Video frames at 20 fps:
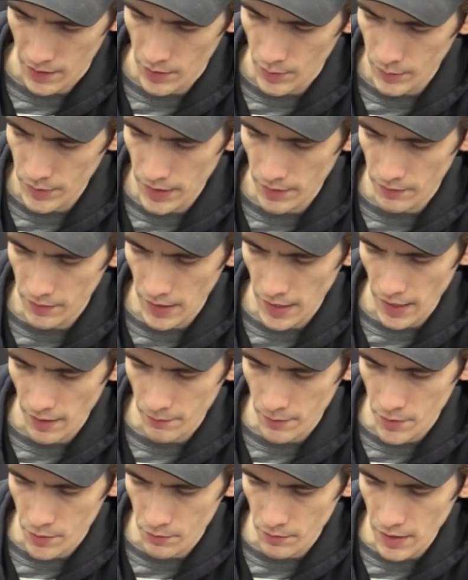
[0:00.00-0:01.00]
We have an
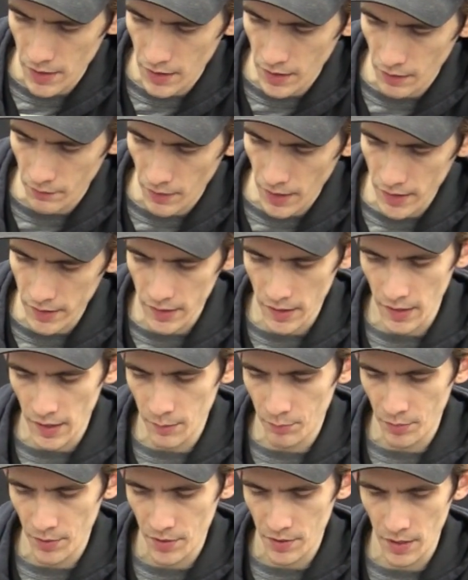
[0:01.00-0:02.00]
average reading of
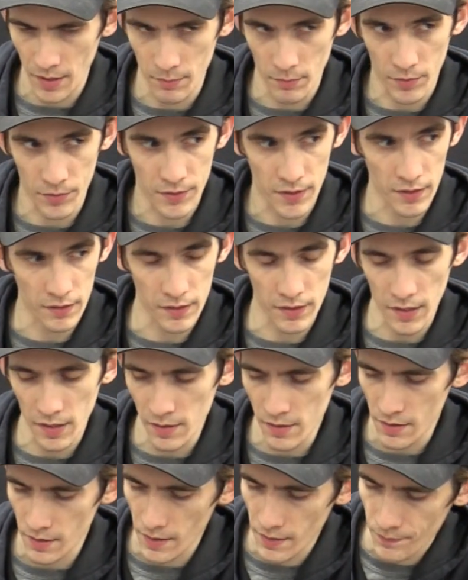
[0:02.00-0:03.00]
88%
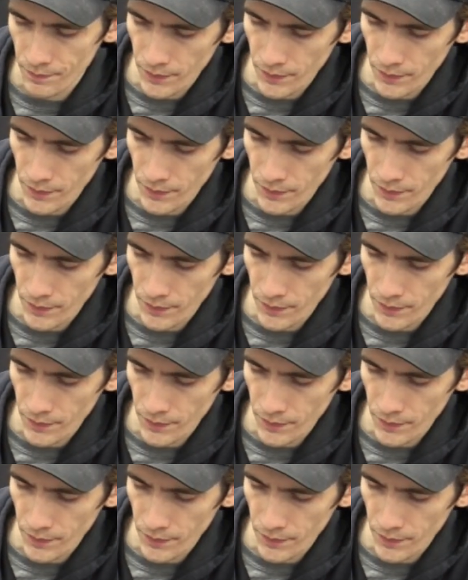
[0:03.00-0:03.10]
motility.